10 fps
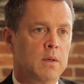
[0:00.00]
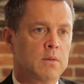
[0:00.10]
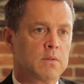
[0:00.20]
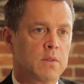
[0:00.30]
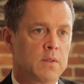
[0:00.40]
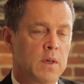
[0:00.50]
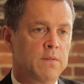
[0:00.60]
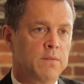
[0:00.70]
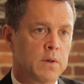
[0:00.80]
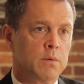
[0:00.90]
so that they
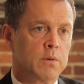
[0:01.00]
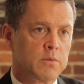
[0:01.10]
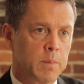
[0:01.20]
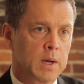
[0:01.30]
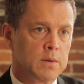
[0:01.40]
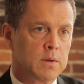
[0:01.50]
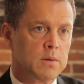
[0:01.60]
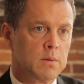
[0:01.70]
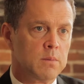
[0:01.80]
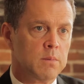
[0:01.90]
feel respected
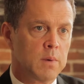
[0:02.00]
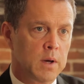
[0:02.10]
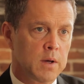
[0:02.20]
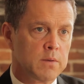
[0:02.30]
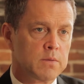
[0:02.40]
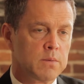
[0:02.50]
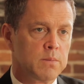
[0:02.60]
by us.